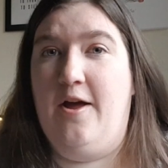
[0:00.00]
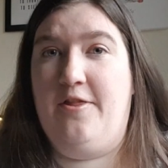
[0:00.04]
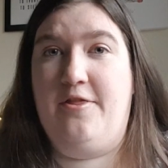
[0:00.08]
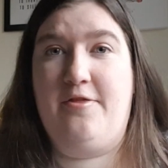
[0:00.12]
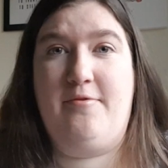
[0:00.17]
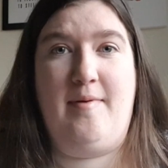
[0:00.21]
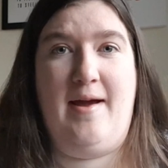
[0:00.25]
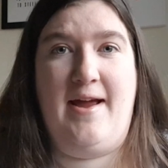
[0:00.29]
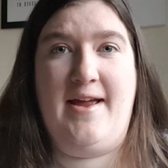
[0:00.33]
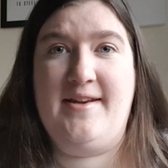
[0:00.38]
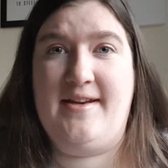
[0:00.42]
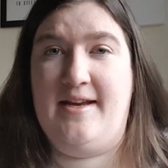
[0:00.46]

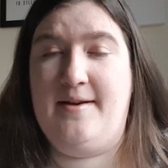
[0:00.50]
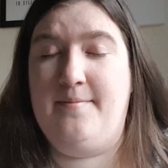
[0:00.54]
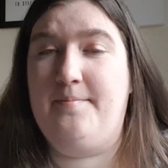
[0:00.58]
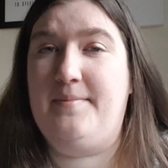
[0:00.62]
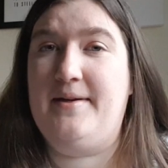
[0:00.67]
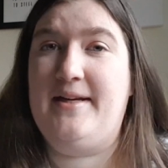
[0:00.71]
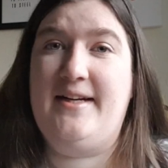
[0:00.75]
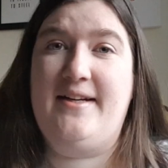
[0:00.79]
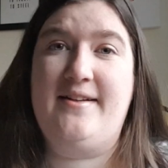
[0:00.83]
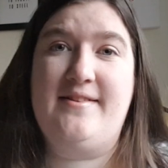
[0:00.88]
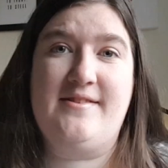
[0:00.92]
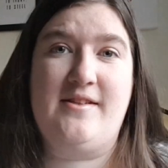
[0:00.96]
Thread and
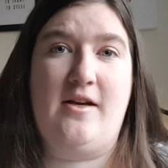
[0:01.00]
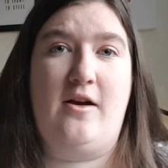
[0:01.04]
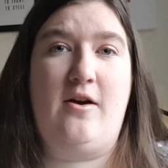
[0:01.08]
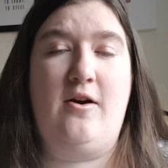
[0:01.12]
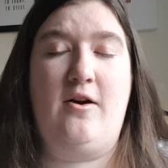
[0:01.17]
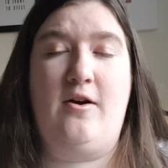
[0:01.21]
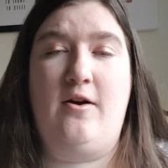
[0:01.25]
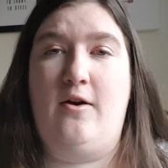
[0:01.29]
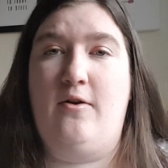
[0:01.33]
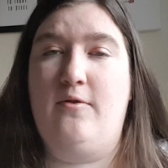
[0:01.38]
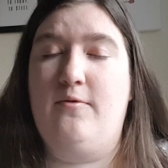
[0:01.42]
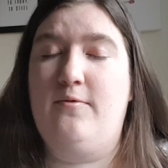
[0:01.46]
beads
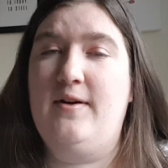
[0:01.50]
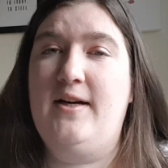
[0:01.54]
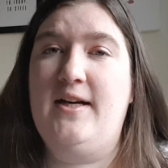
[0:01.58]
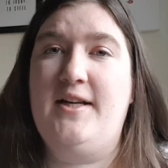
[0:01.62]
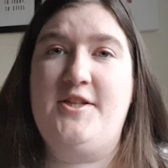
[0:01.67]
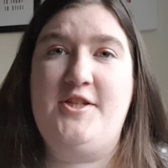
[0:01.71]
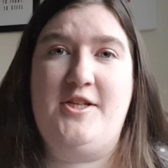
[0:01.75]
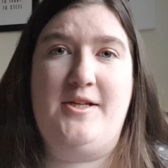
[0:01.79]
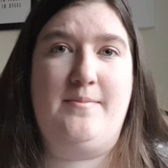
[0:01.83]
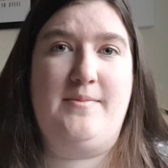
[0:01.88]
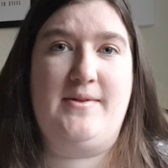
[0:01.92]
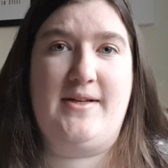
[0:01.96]
are
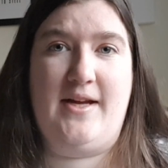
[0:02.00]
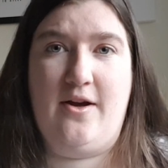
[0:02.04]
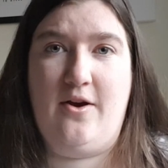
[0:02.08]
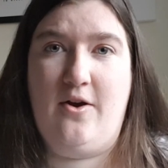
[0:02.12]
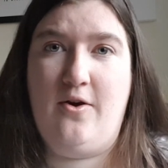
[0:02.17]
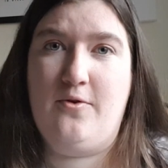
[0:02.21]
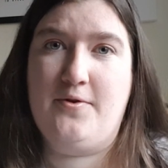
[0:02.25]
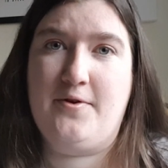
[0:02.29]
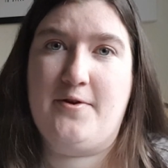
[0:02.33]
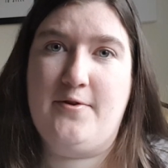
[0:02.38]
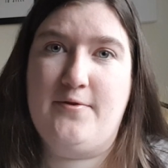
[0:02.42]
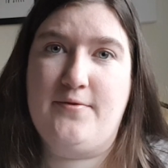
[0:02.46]
really cheap to get
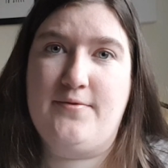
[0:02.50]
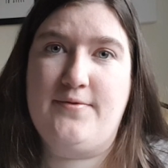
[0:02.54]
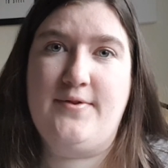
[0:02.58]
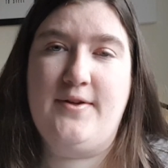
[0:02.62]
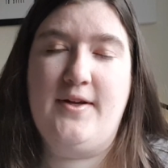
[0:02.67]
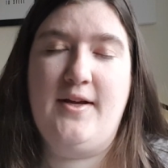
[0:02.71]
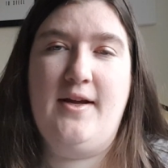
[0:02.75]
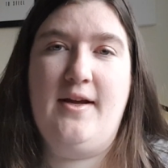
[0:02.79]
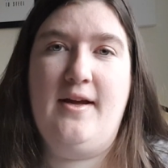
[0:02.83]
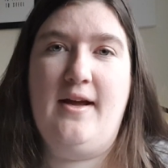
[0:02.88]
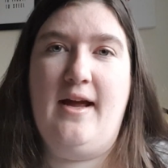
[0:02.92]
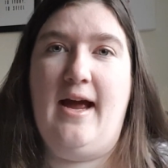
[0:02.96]
hold of,
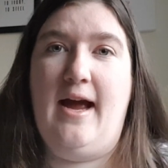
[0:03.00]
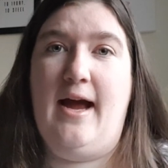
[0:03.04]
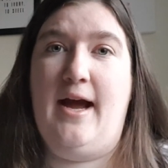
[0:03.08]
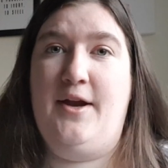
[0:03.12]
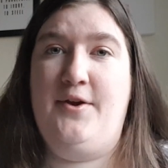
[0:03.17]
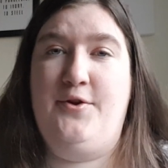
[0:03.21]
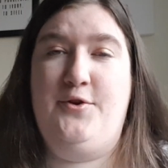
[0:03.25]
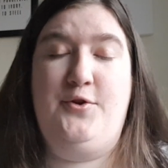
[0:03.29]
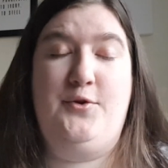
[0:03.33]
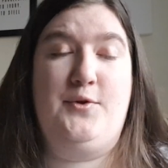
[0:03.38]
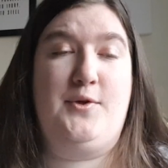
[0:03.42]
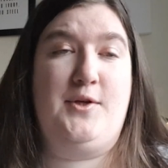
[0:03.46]

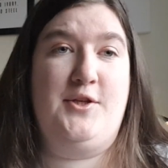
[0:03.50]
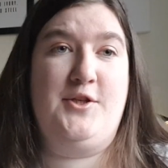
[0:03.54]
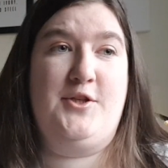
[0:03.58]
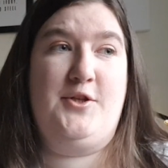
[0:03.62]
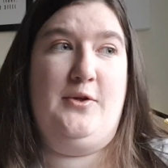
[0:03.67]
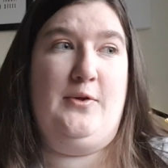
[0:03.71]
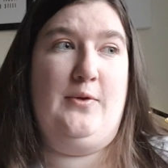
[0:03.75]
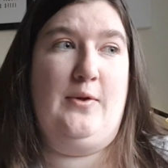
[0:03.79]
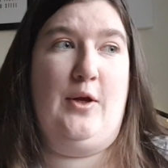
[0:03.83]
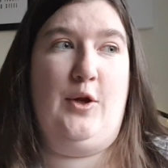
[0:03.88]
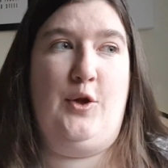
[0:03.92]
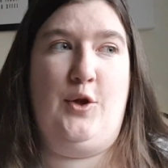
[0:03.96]
and you can
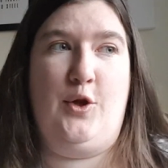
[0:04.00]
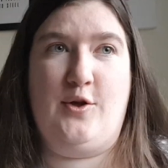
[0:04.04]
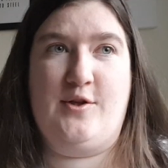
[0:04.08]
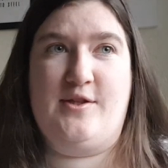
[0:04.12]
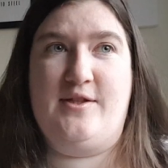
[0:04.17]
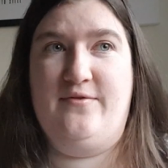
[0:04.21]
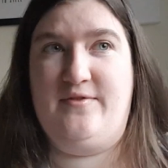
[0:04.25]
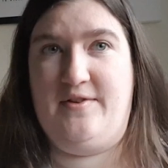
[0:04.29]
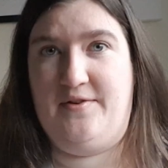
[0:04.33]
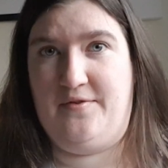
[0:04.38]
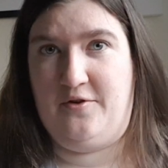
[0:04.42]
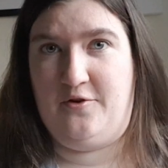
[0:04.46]
do
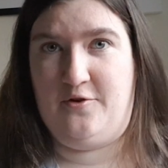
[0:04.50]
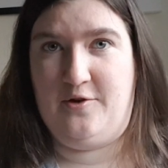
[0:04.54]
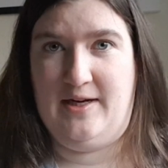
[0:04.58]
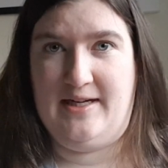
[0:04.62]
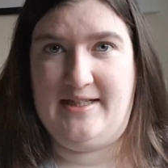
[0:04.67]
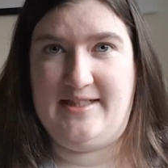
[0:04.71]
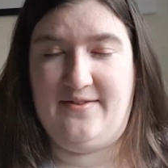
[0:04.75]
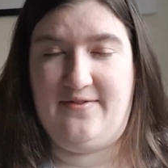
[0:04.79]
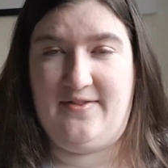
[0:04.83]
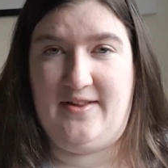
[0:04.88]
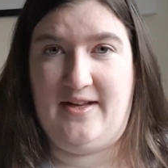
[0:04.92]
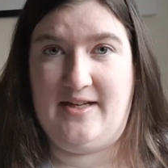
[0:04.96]
lots of different
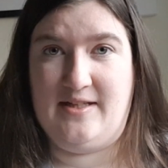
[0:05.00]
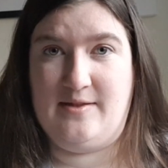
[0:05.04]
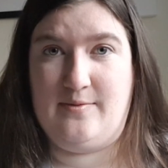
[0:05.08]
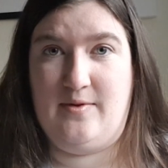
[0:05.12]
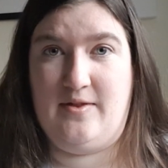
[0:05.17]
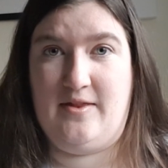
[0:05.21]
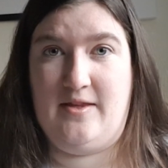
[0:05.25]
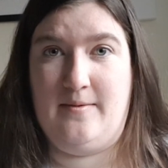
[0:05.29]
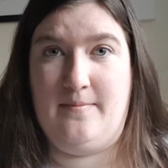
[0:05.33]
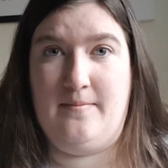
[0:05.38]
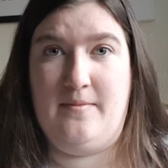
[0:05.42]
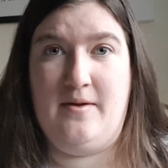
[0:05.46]
creative things
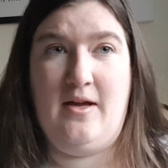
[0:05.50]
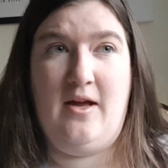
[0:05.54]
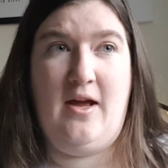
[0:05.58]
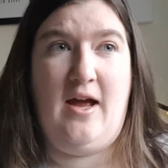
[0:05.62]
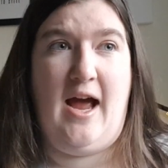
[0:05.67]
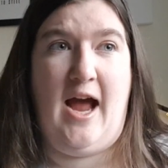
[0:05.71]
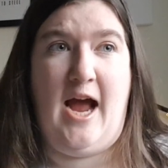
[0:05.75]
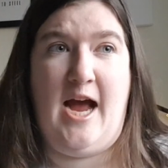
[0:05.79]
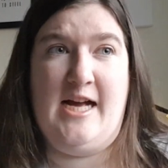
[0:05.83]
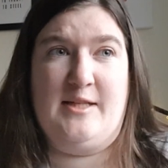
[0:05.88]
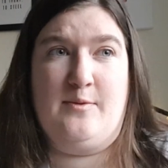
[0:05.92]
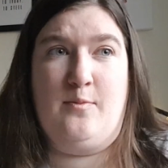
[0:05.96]
with them,
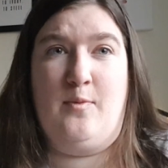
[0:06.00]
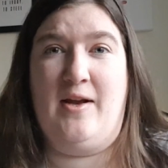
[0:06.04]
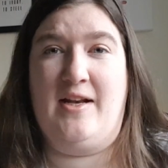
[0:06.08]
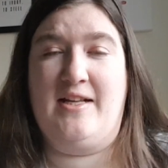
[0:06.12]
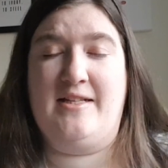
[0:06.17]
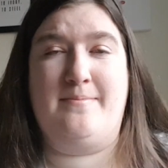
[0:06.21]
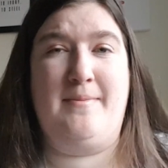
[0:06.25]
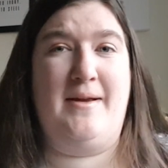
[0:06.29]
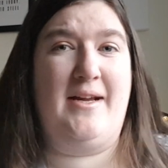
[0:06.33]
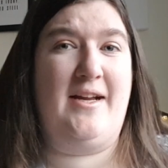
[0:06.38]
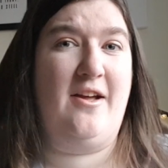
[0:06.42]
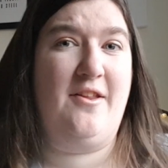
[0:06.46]
as well
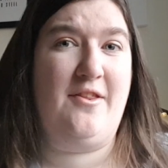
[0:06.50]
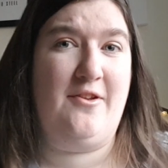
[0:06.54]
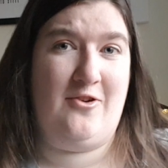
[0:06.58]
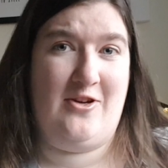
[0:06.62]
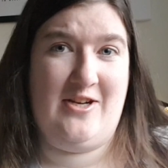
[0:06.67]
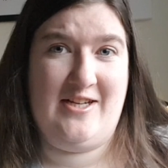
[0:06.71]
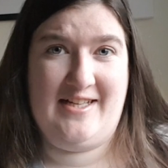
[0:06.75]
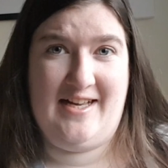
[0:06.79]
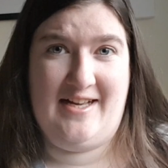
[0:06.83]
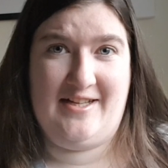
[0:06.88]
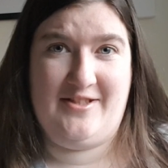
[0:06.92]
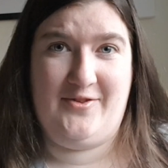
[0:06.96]
as make
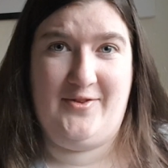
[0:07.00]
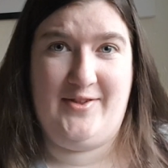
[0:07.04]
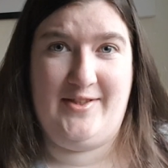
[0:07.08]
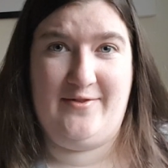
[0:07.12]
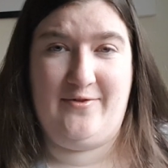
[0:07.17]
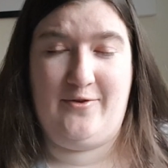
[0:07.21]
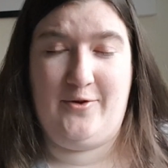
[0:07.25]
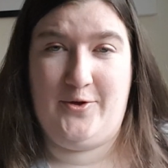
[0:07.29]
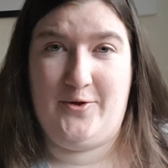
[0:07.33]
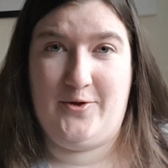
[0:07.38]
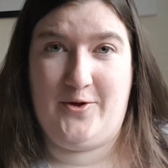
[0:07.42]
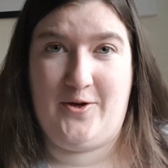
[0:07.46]
other
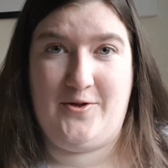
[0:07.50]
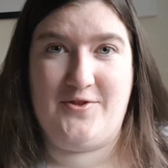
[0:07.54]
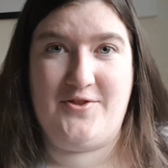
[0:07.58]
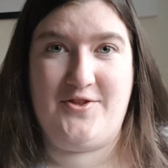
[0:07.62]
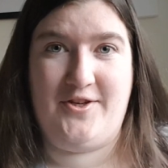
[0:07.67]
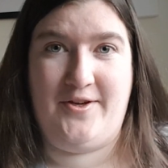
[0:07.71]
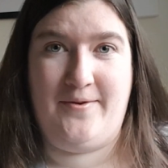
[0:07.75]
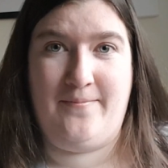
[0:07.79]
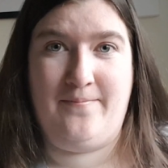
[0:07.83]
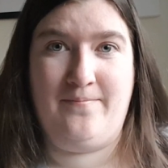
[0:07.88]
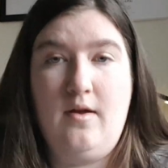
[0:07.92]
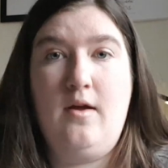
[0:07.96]
accessories for your
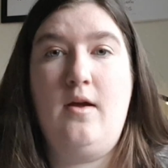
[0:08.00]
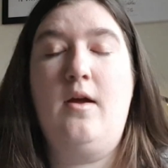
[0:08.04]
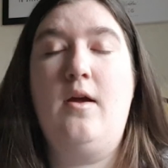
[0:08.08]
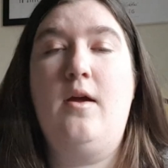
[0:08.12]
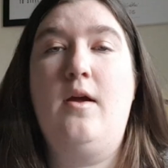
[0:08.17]
costume.